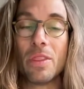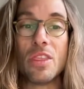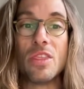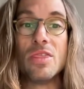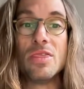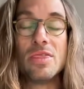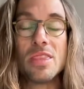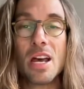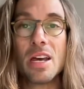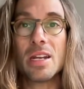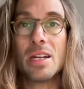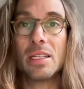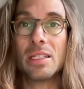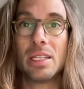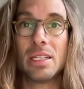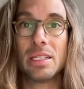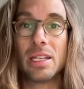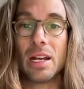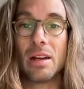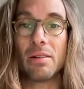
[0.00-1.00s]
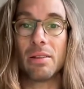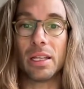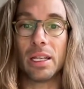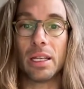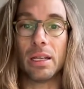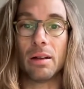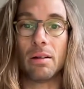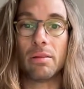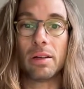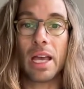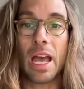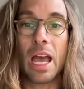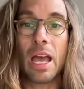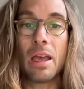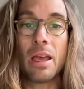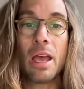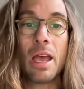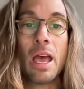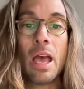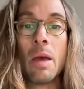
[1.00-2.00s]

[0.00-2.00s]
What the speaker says: Not necessarily, okay?